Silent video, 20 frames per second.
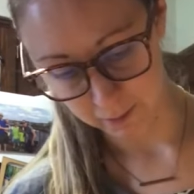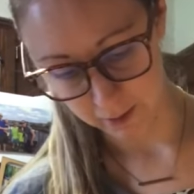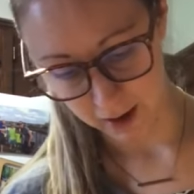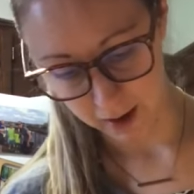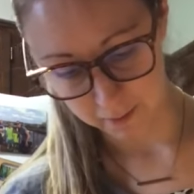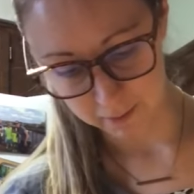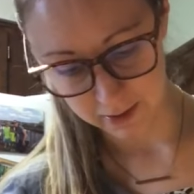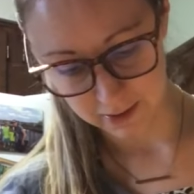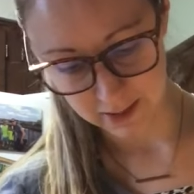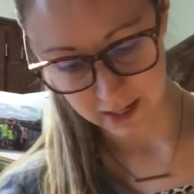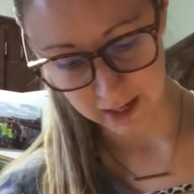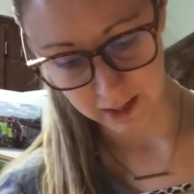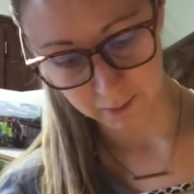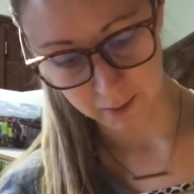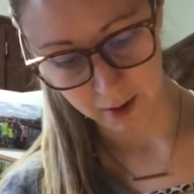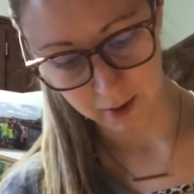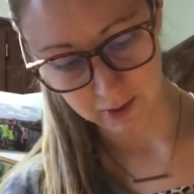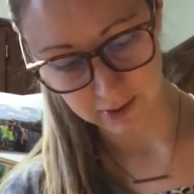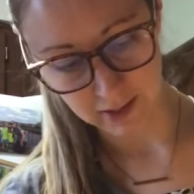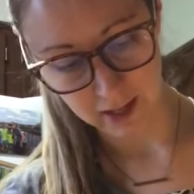but I'm going to take them
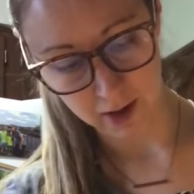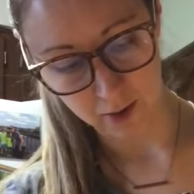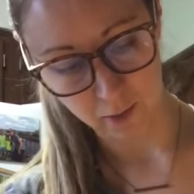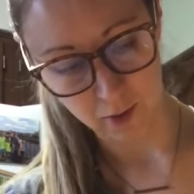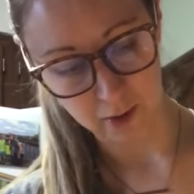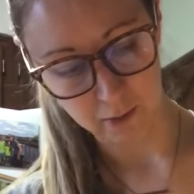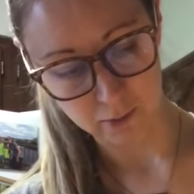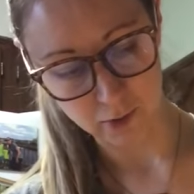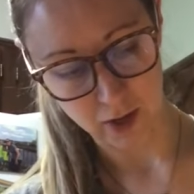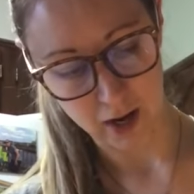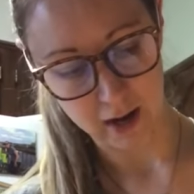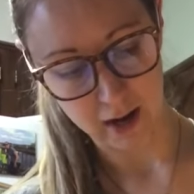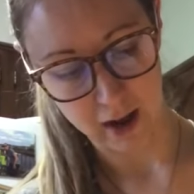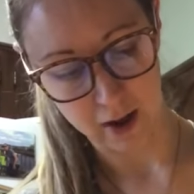out because I don't want them dried